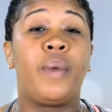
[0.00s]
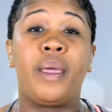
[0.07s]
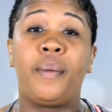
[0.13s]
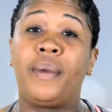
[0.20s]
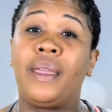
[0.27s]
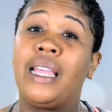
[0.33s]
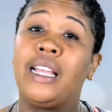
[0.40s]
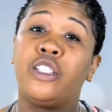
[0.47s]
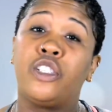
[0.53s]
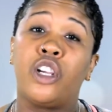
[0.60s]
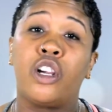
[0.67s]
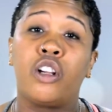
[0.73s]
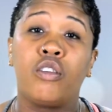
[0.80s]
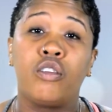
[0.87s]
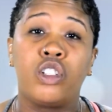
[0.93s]
maybe
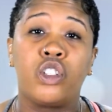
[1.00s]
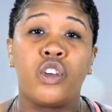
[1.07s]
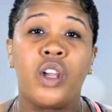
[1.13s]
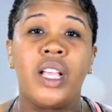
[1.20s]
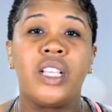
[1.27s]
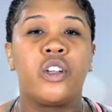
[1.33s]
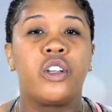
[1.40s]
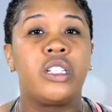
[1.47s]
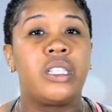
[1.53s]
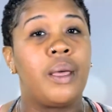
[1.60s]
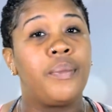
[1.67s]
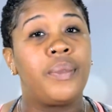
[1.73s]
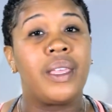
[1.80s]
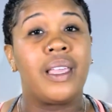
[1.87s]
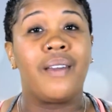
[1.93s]
internal stress or
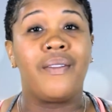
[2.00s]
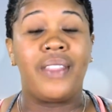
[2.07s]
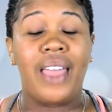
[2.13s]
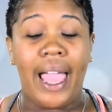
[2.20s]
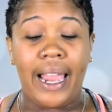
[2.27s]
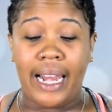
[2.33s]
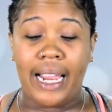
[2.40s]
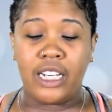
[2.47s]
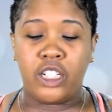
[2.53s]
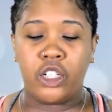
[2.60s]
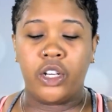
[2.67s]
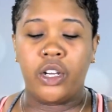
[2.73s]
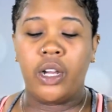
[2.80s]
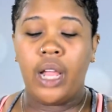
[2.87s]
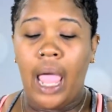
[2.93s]
something of that
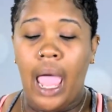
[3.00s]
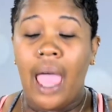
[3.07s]
nature,